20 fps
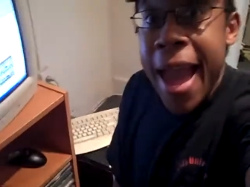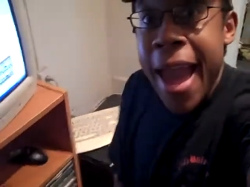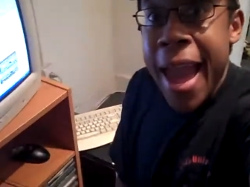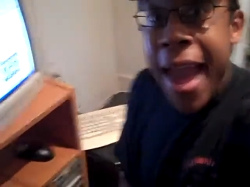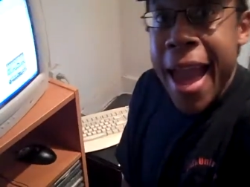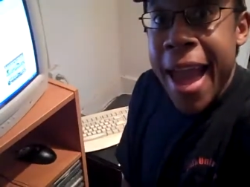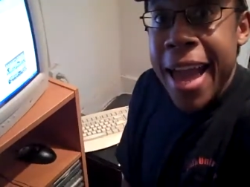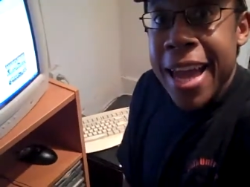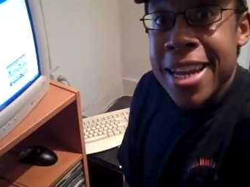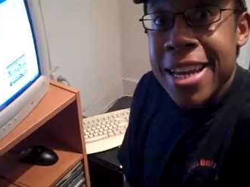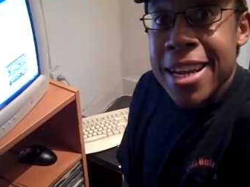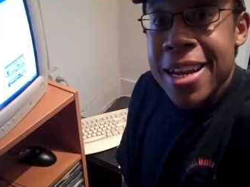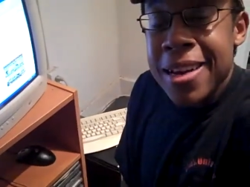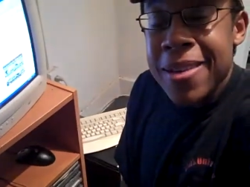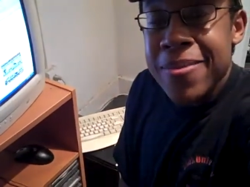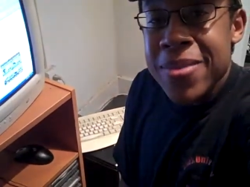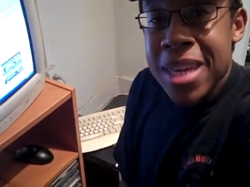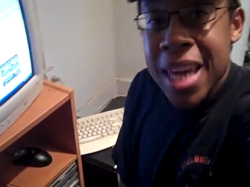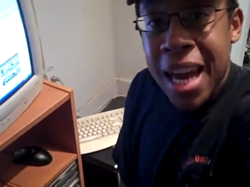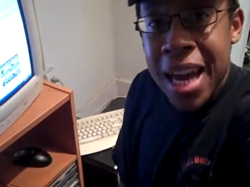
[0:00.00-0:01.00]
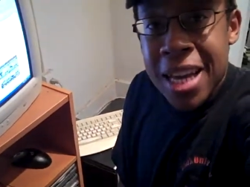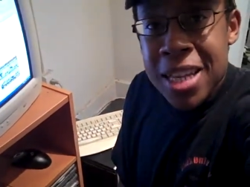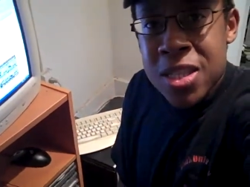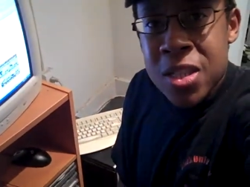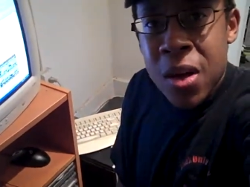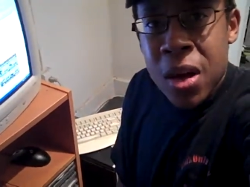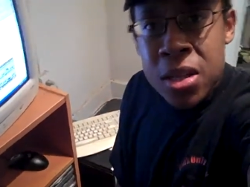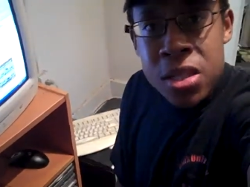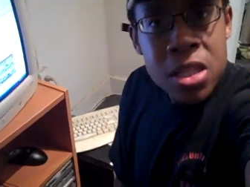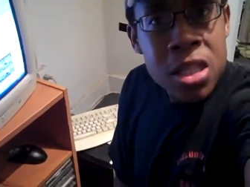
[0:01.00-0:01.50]
And um, yeah,
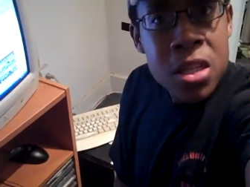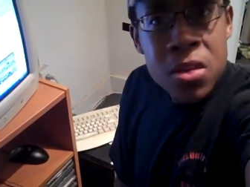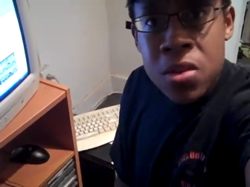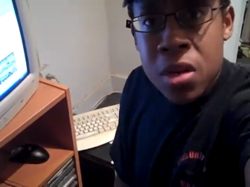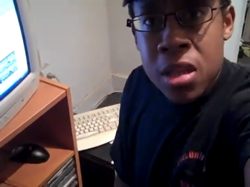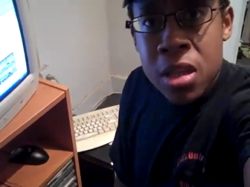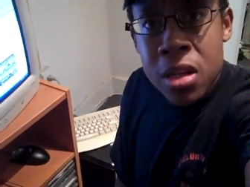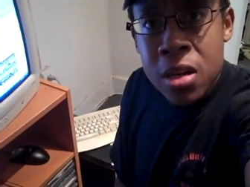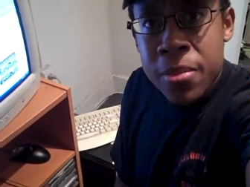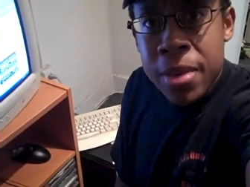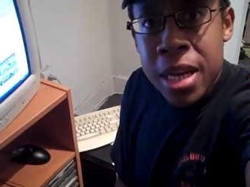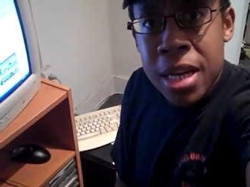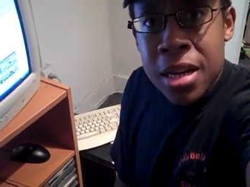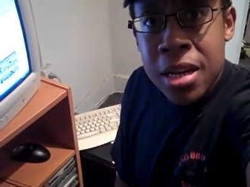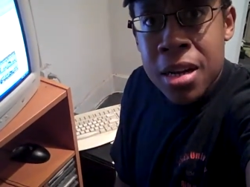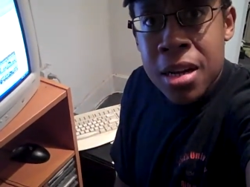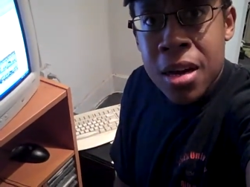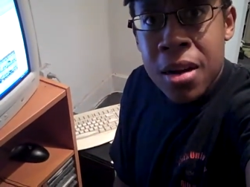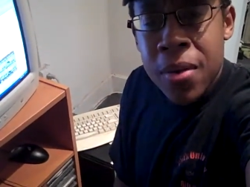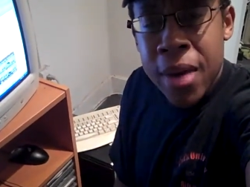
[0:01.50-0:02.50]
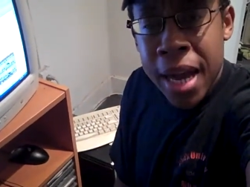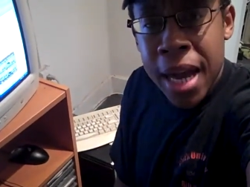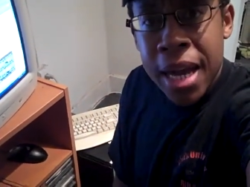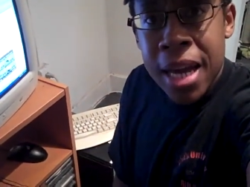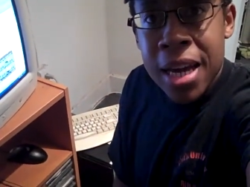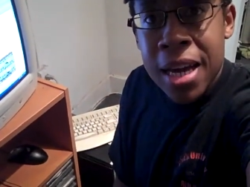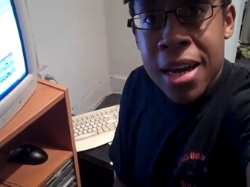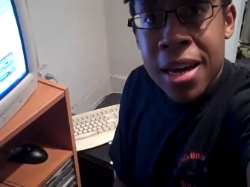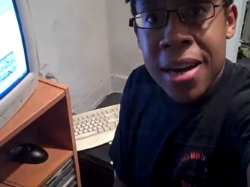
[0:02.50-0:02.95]
so I'll see you in a little bit. Okay.